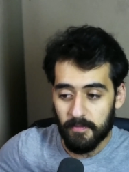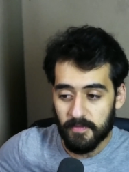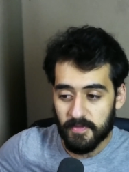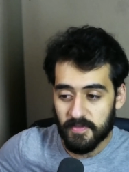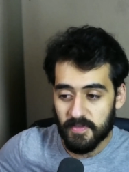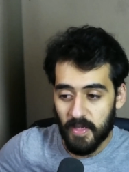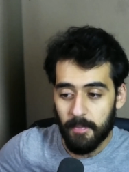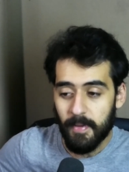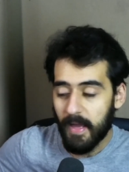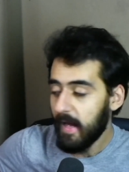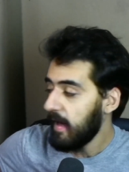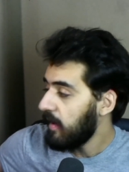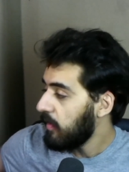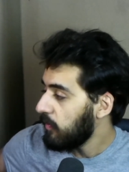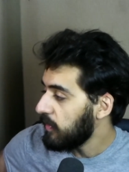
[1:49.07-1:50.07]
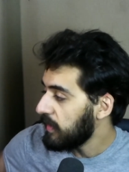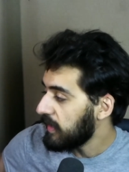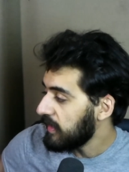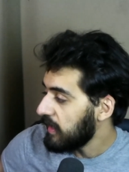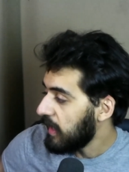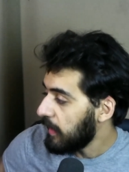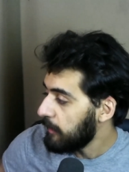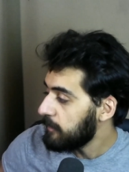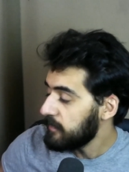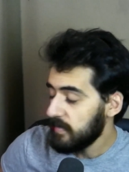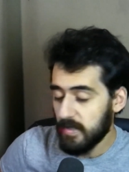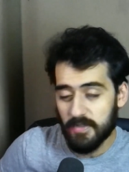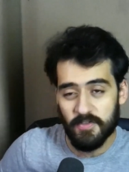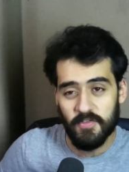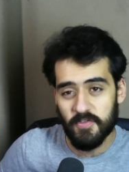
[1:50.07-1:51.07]
Somehow, when I up
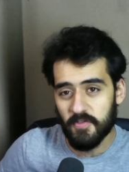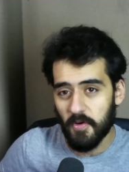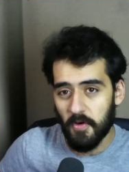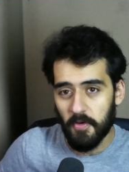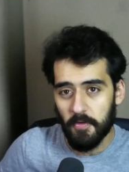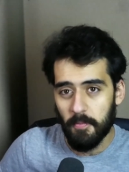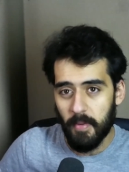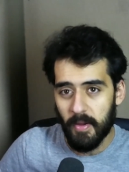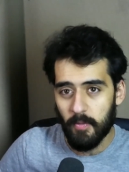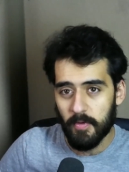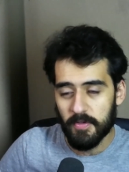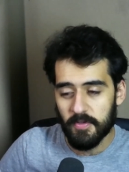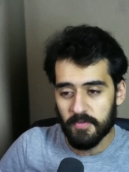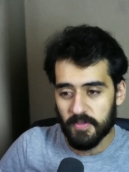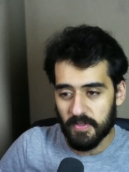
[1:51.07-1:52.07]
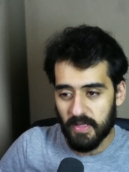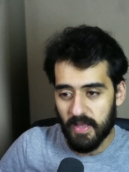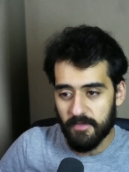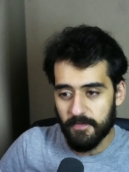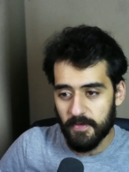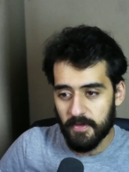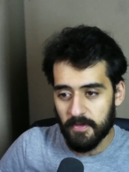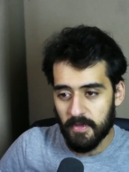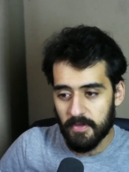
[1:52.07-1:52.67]
installed my Windows 11,